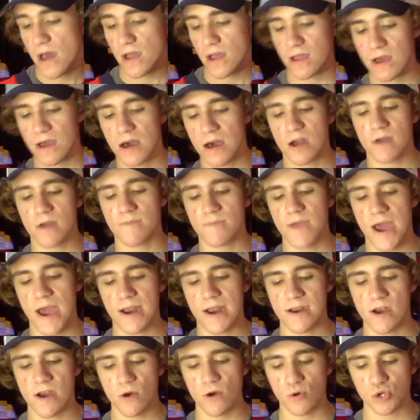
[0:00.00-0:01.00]
Connor Brown
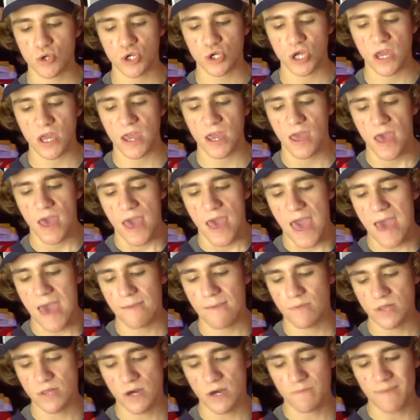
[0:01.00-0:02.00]
and Oshie,
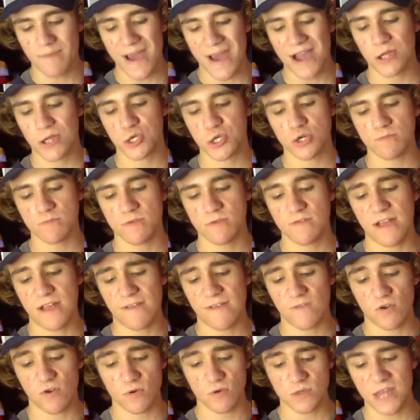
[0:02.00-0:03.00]
and below Backstrom, you'd
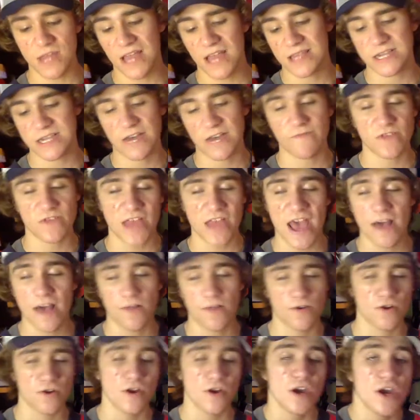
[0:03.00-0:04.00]
have Kuznetsov and
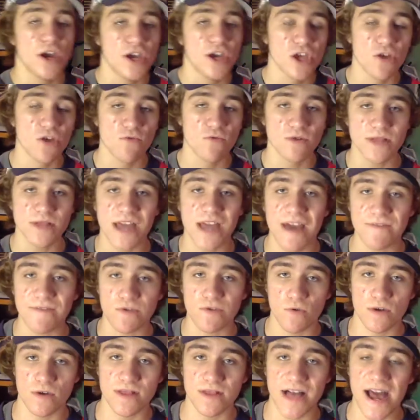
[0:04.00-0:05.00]
Eller. You really have
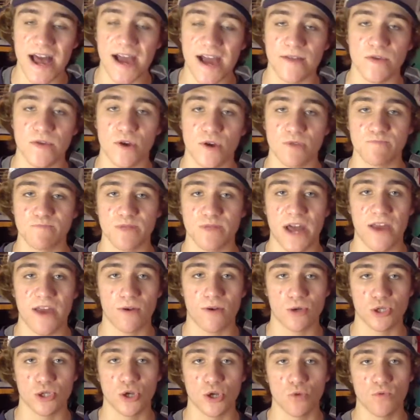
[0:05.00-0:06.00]
to rely on those
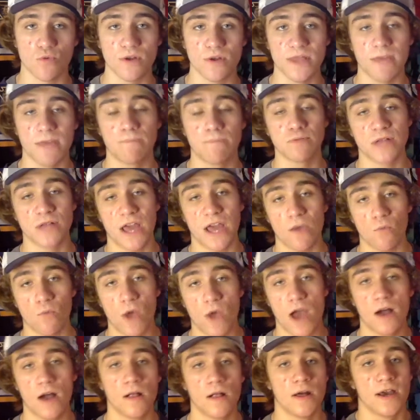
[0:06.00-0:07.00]
players to really play
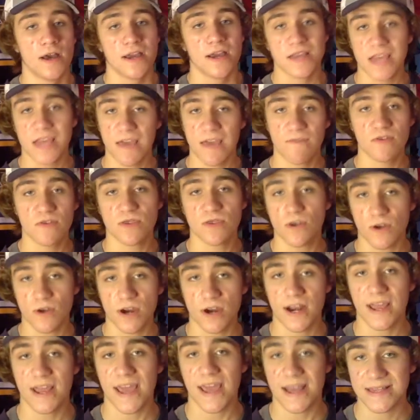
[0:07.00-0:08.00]
well, given they're
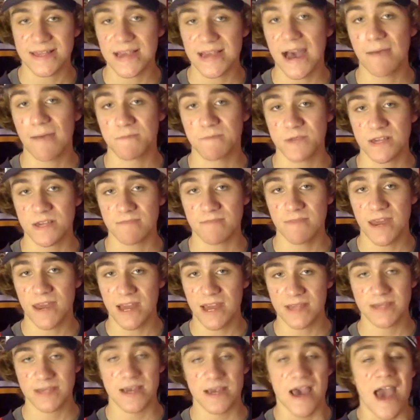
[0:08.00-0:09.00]
going to get top 6
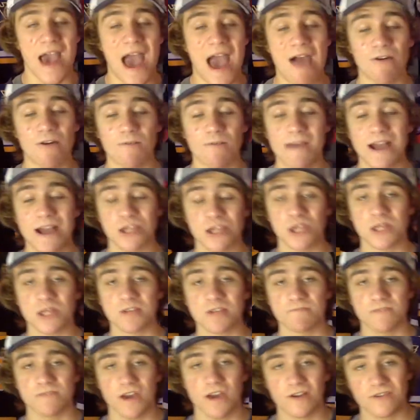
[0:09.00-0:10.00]
minutes. I would imagine
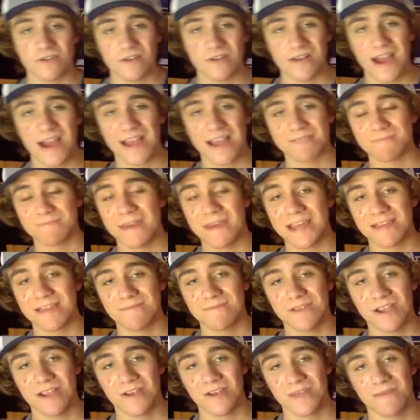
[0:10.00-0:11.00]
some younger guys may come
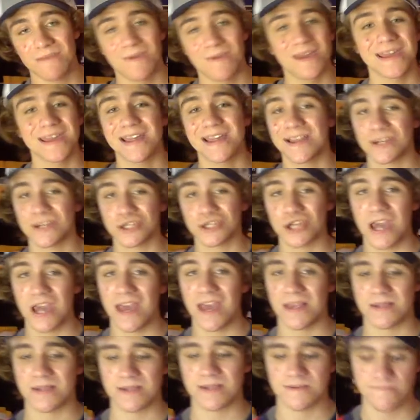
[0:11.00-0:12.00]
in here. They may get a
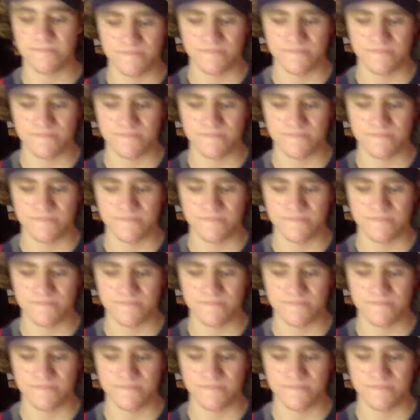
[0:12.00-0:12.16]
chance